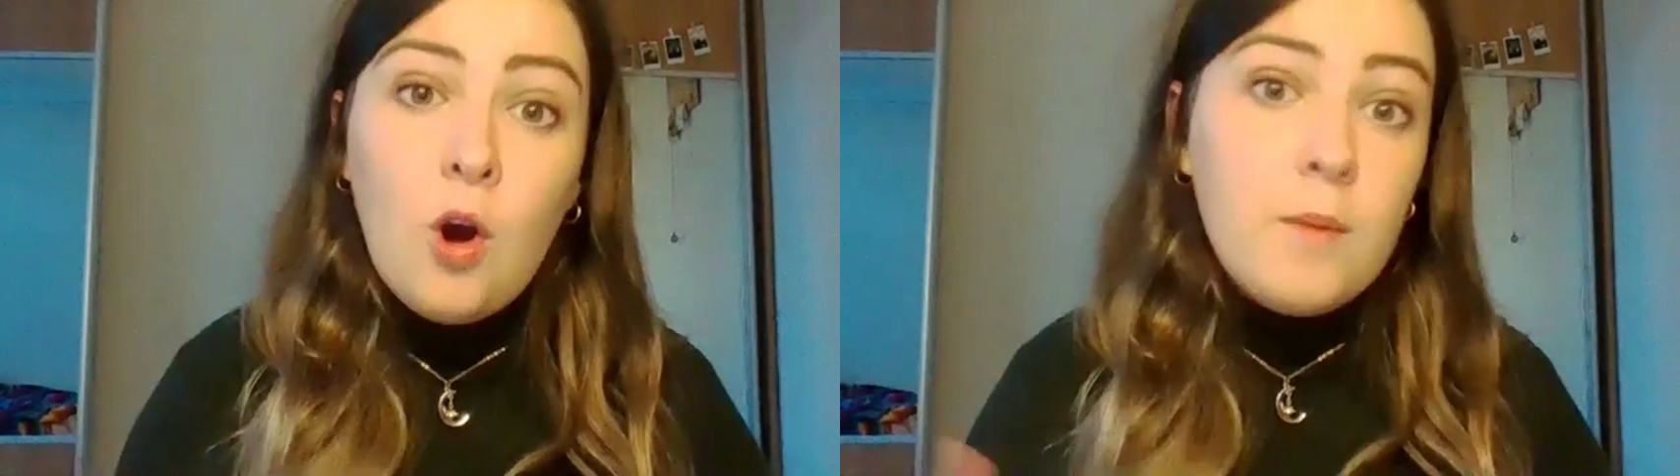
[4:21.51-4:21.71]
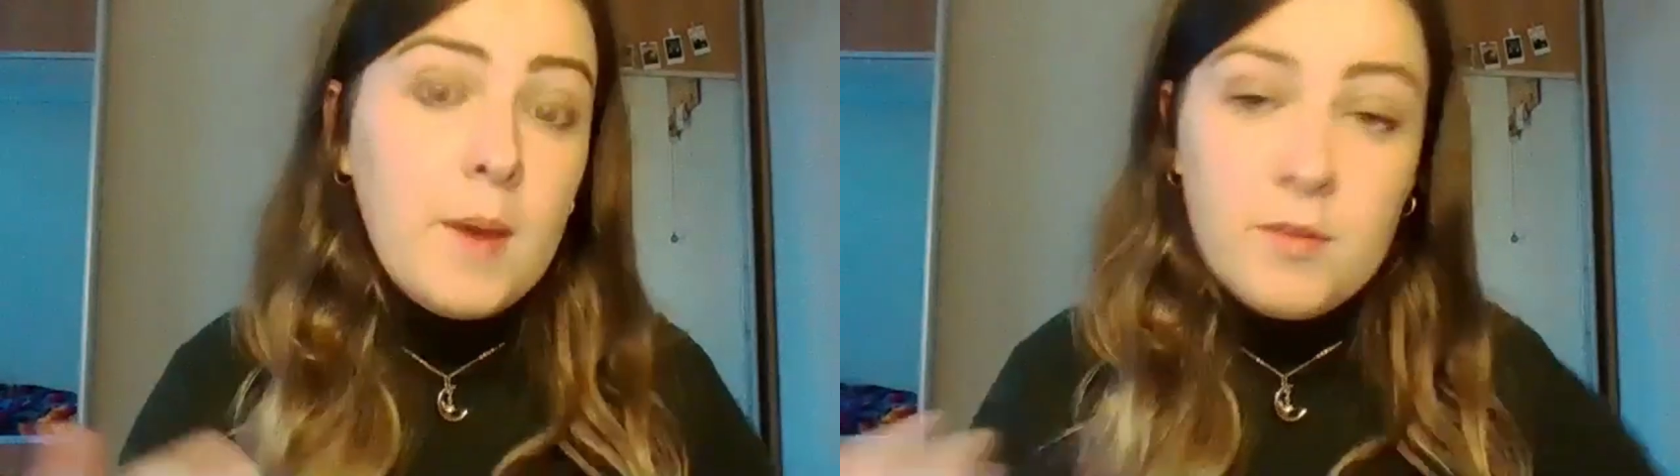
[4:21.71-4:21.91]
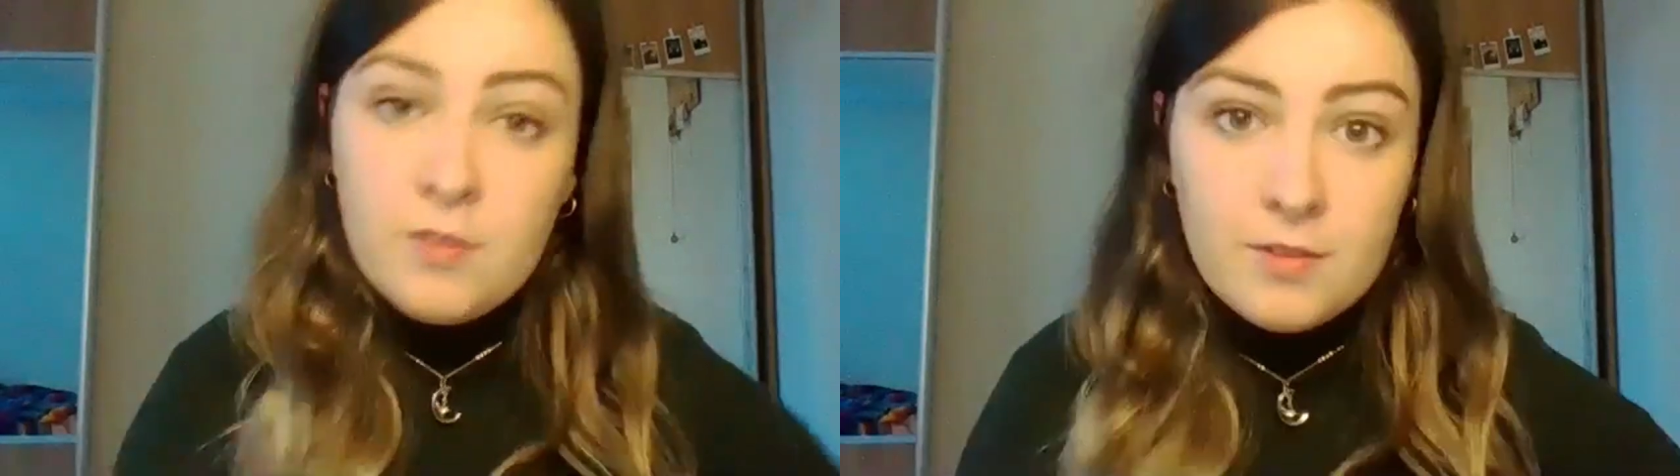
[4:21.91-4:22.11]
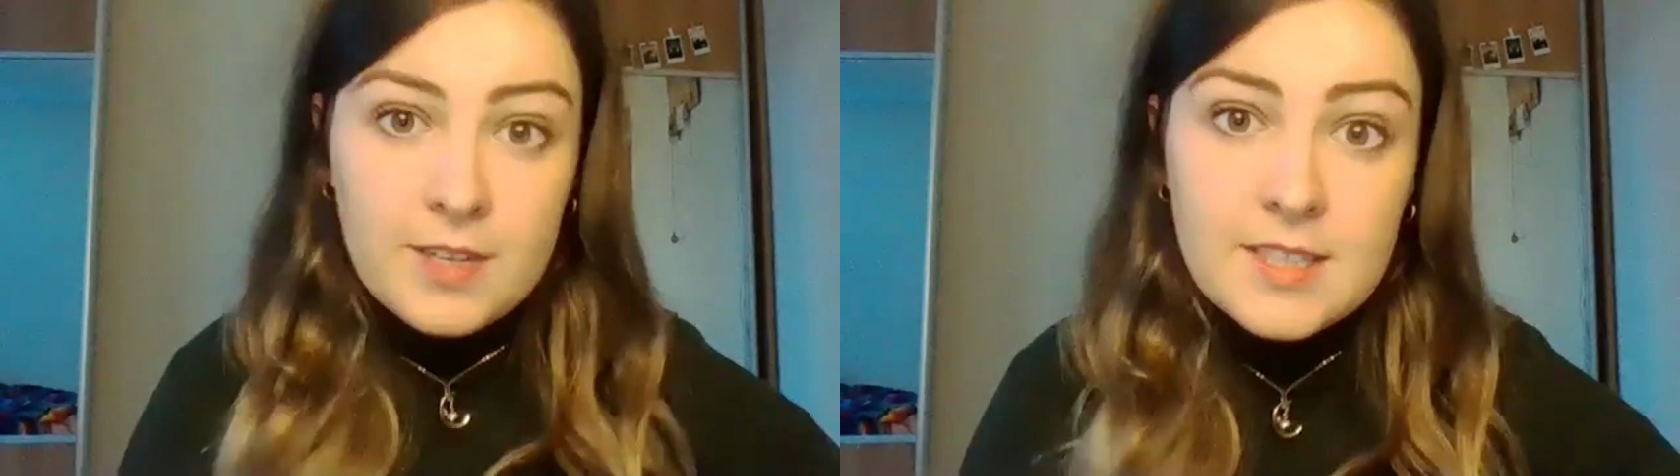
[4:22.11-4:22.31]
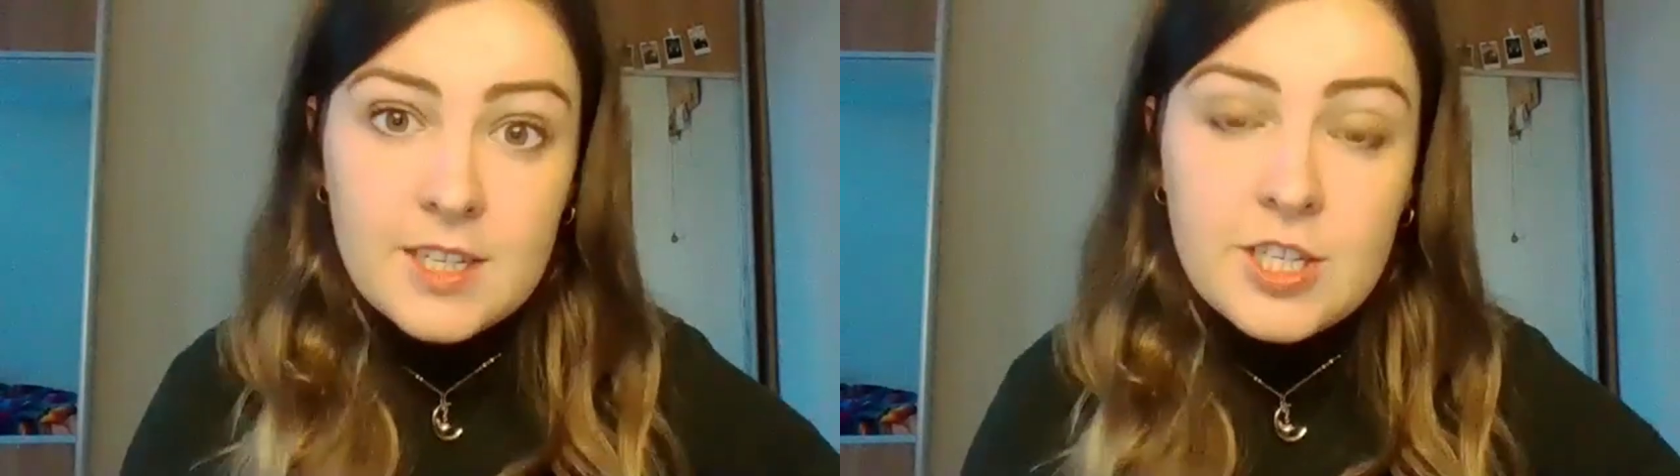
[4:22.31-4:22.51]
or maybe for
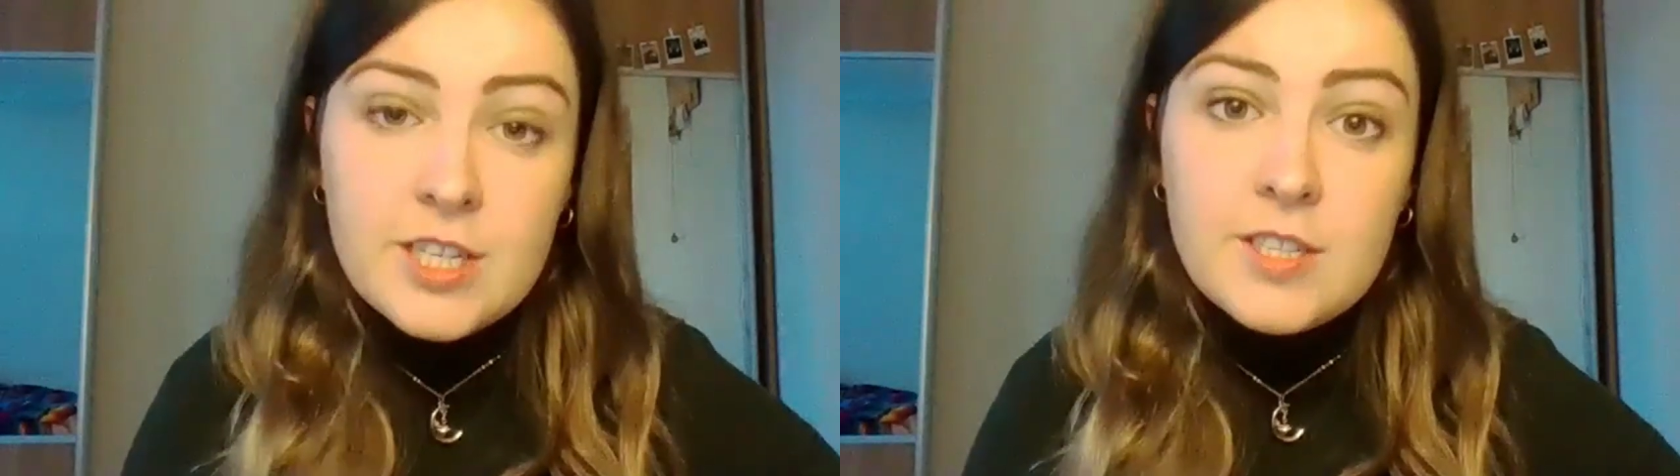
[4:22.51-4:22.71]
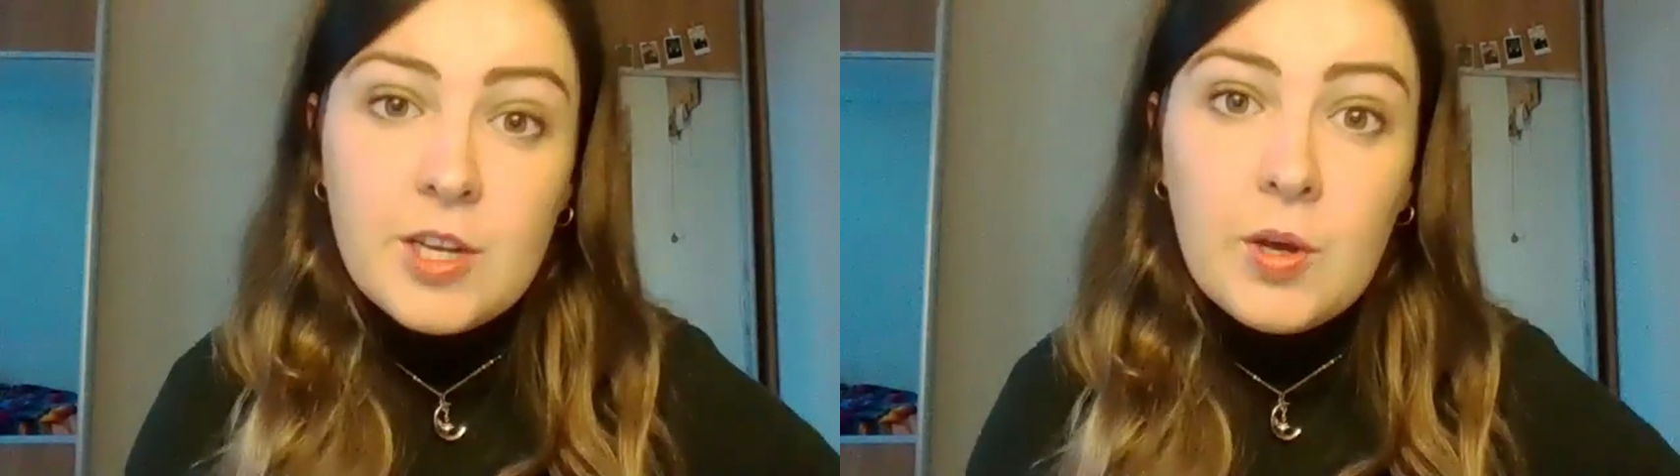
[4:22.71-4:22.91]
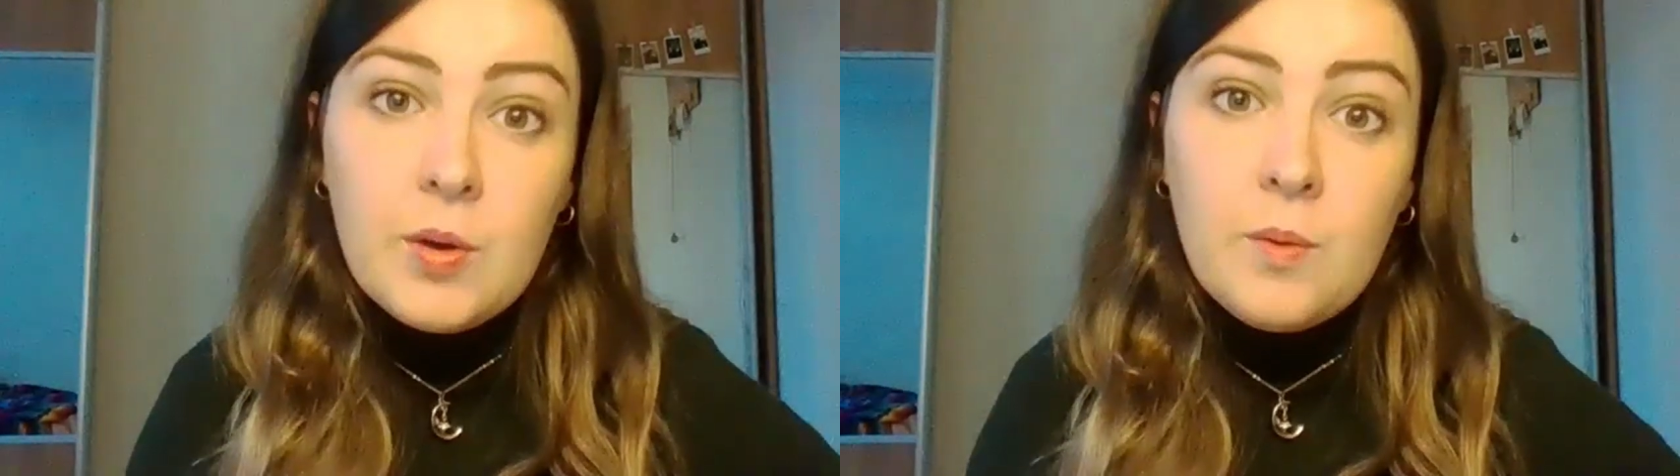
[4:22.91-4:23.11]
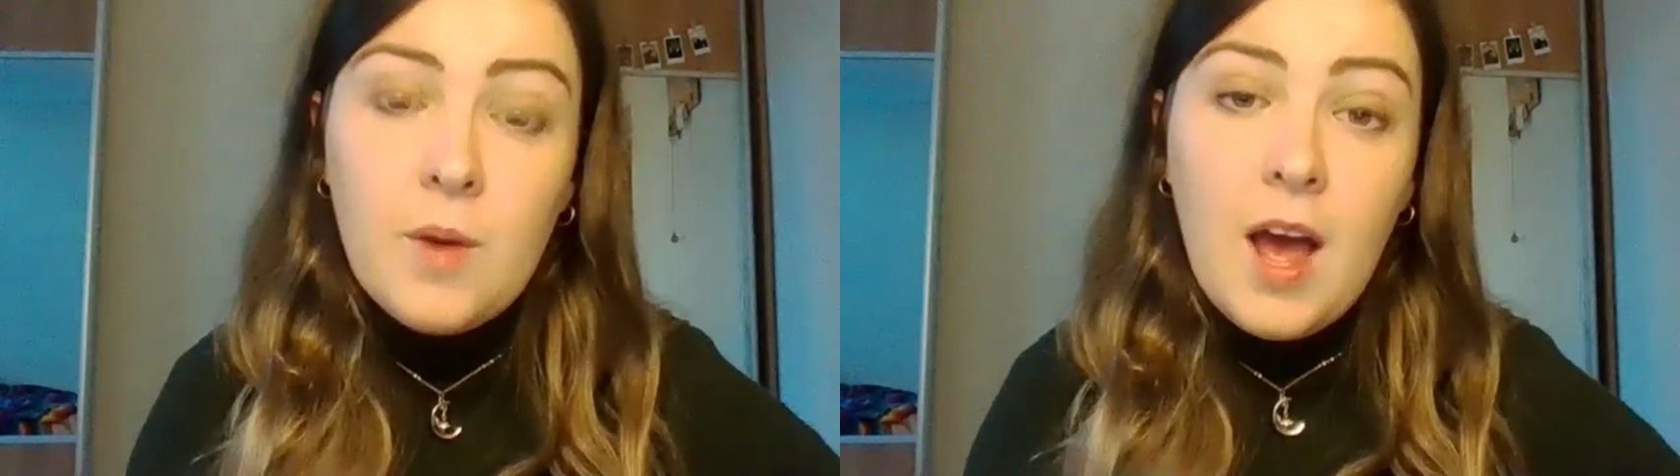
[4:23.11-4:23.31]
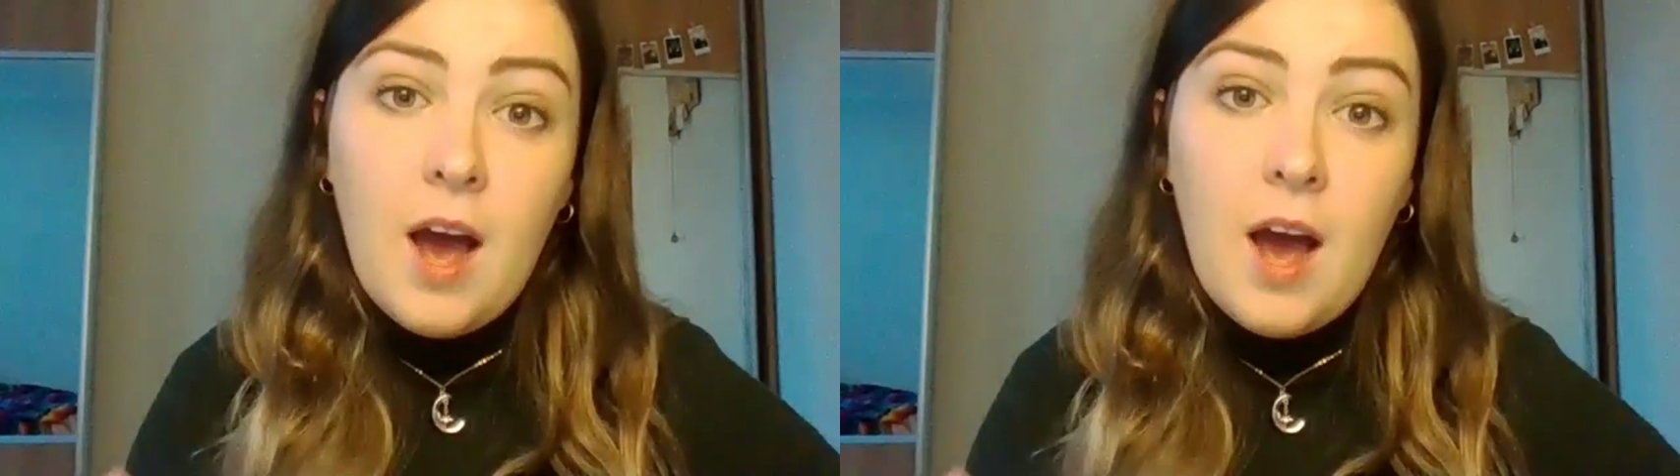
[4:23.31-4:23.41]
researchers who